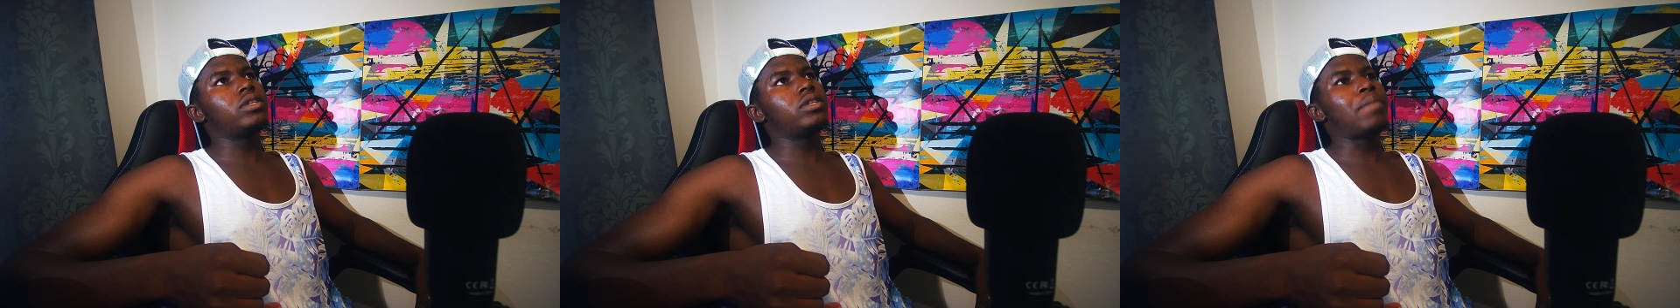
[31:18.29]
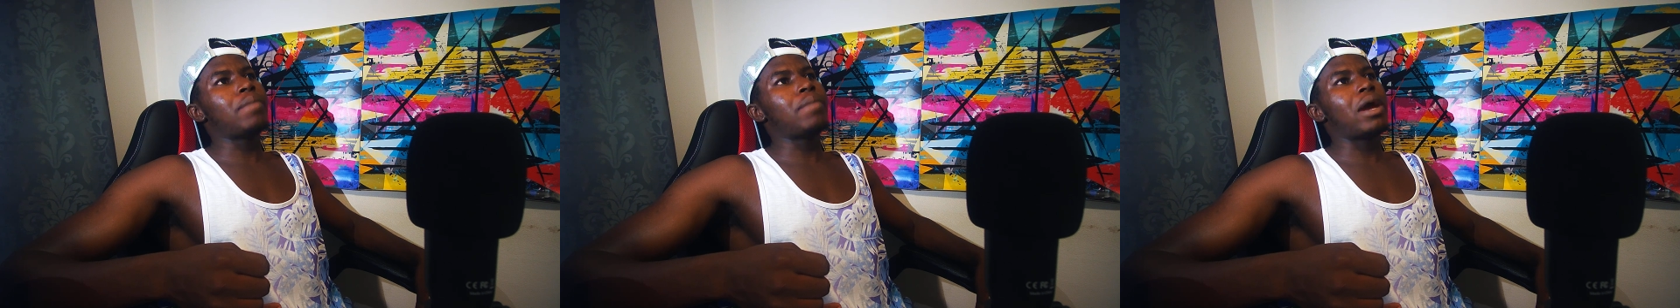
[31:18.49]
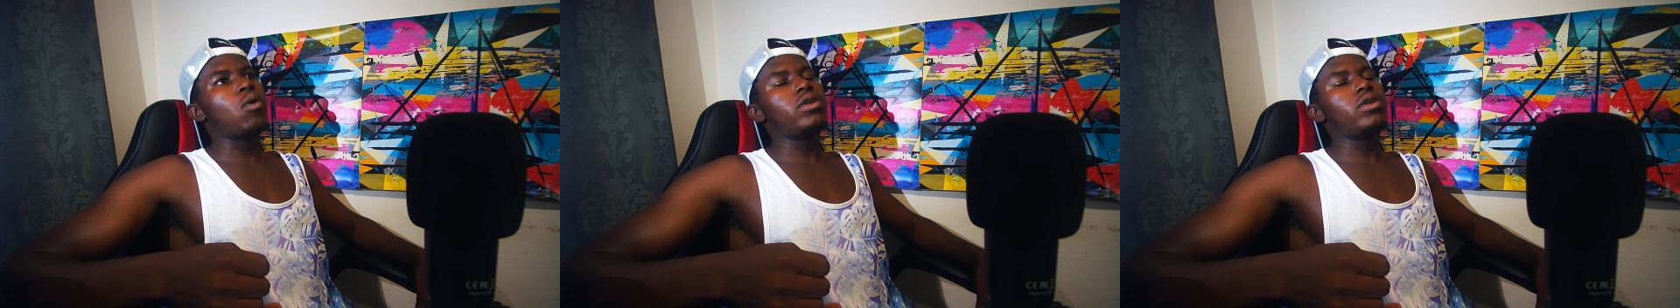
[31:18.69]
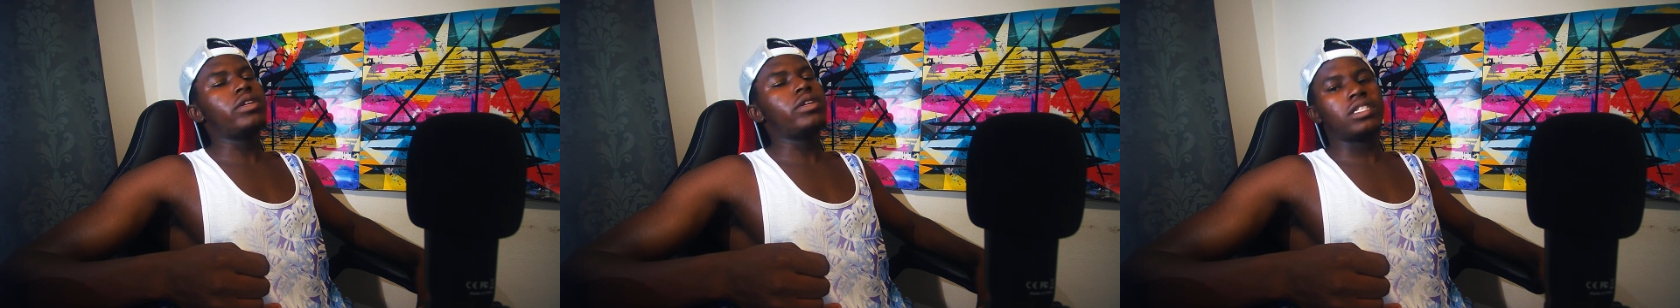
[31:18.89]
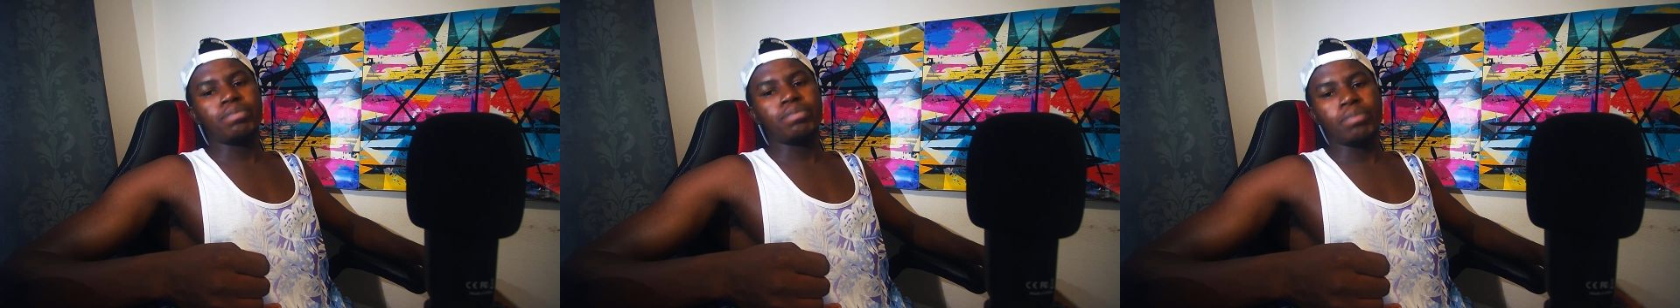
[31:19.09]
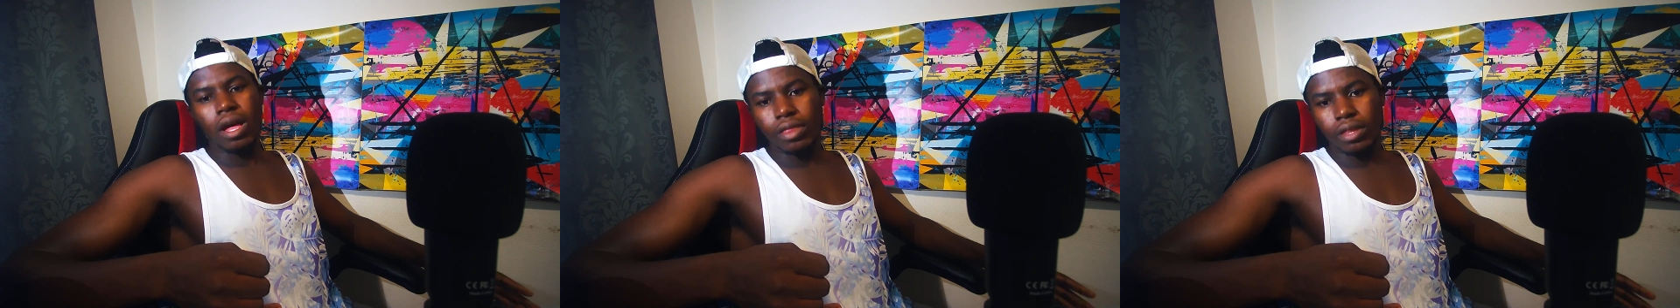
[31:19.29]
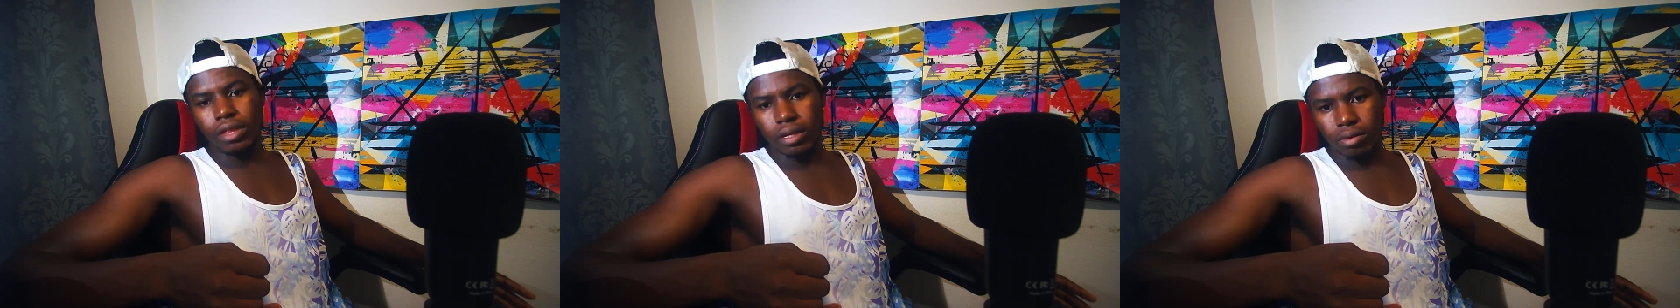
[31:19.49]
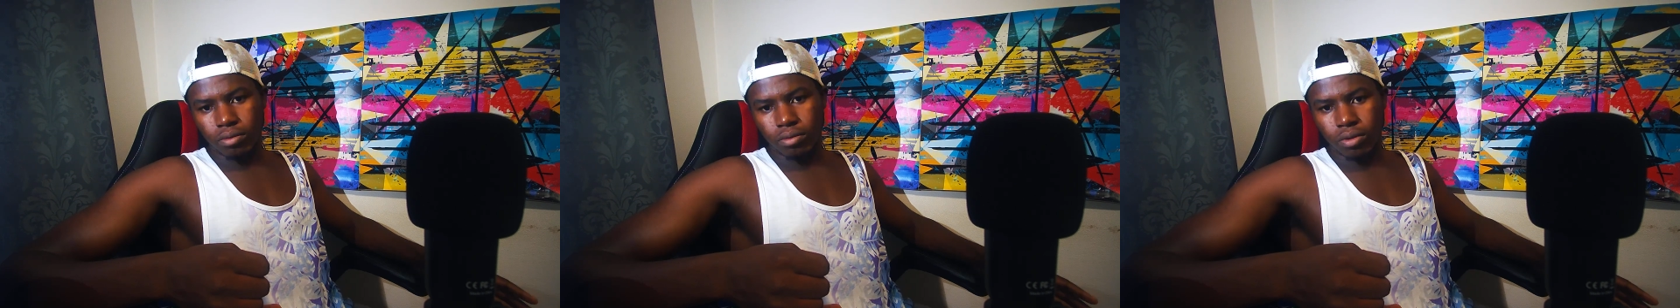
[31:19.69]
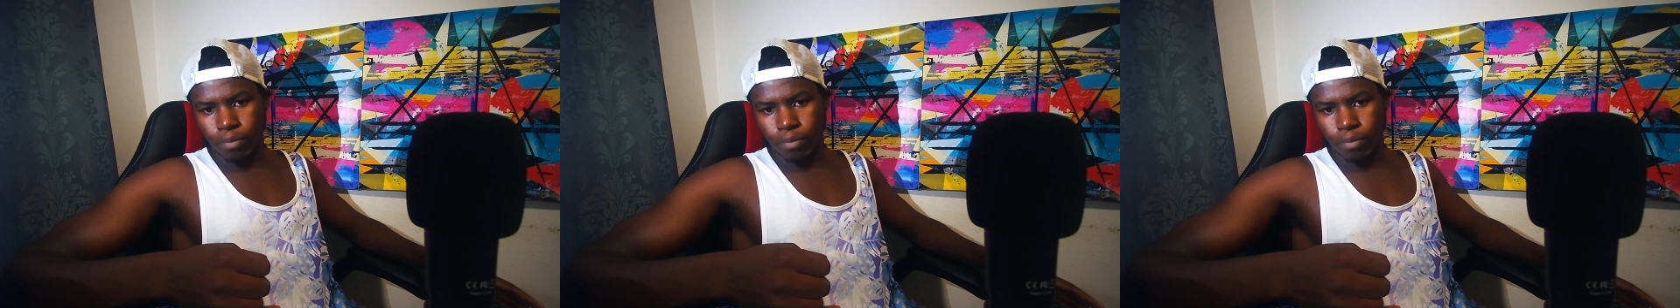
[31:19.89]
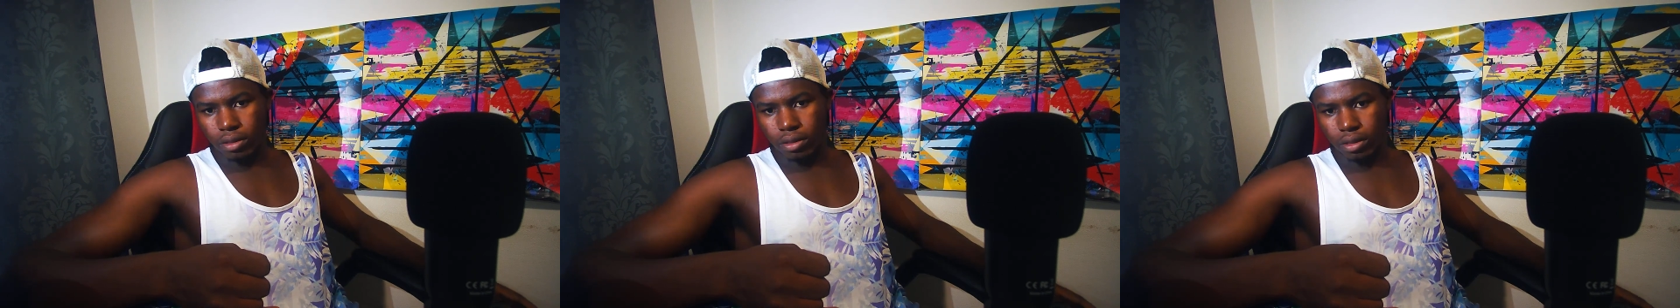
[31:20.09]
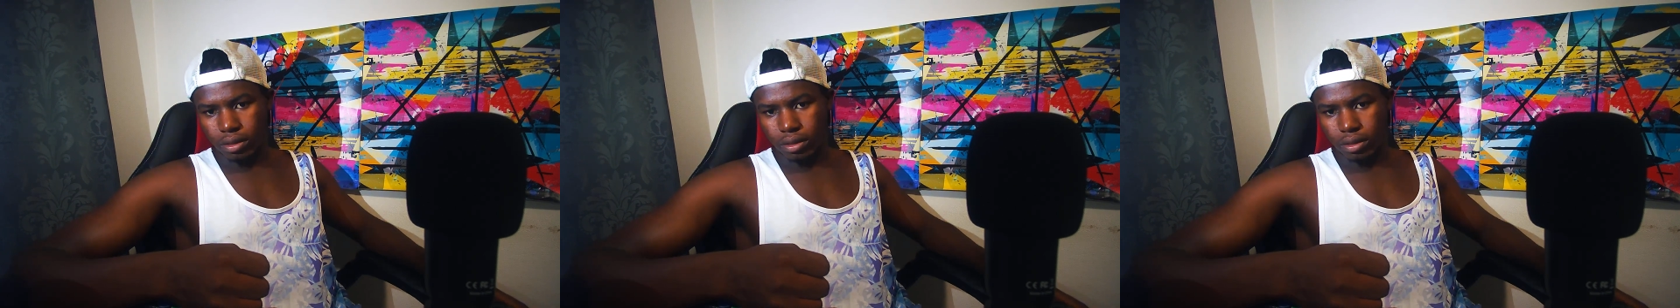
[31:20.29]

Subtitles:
my oldest brother was born,